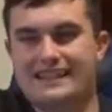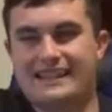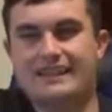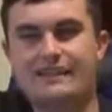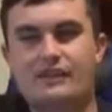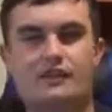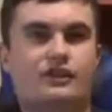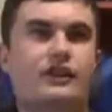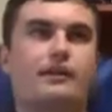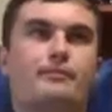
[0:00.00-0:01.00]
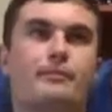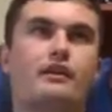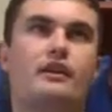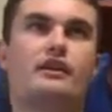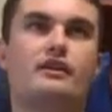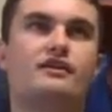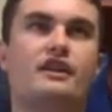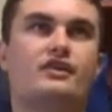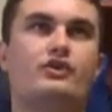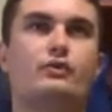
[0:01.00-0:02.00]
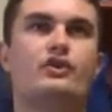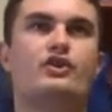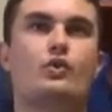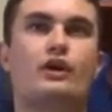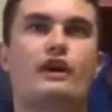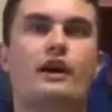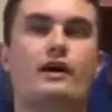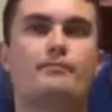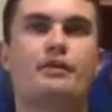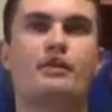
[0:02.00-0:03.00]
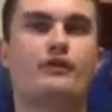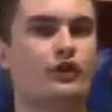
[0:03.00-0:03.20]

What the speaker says: he does get to enjoy a bit of